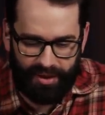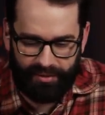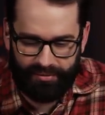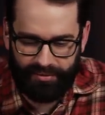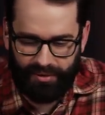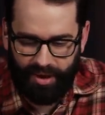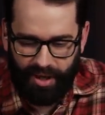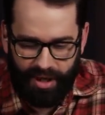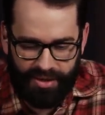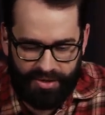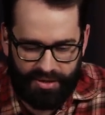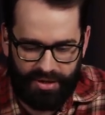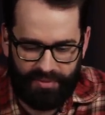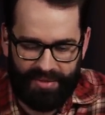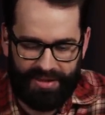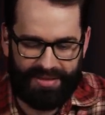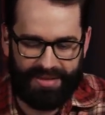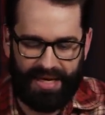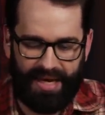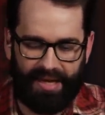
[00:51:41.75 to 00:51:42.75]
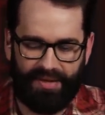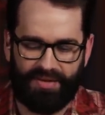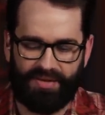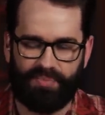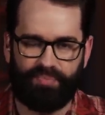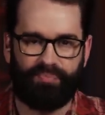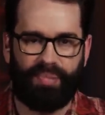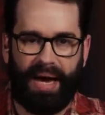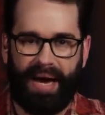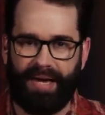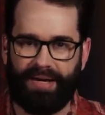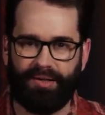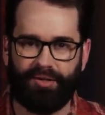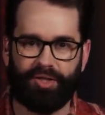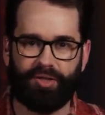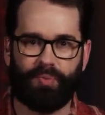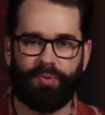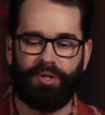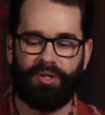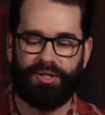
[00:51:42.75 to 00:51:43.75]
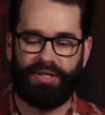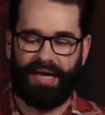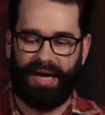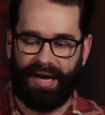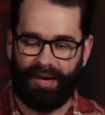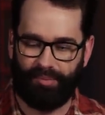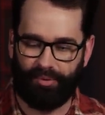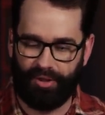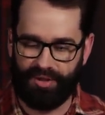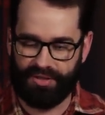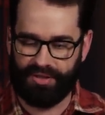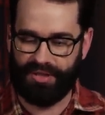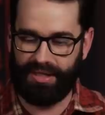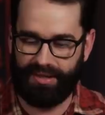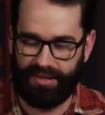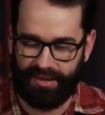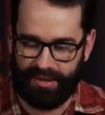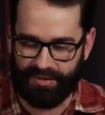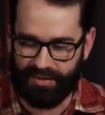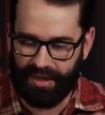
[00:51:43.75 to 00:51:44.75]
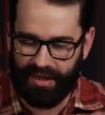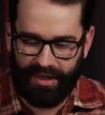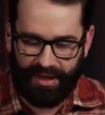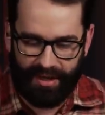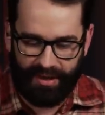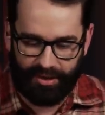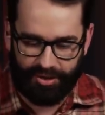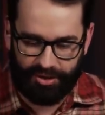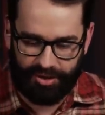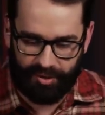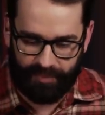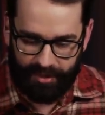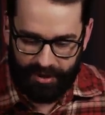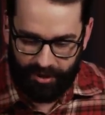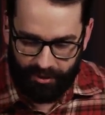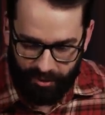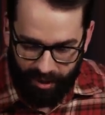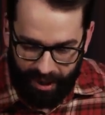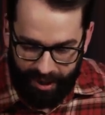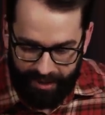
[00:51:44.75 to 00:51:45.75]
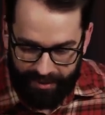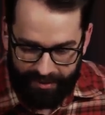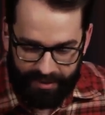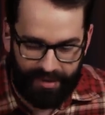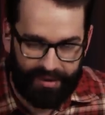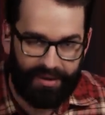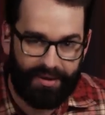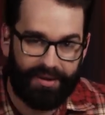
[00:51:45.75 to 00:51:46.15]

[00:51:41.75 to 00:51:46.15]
of awesome, intense battles between cowboys and Indians, and it should be great.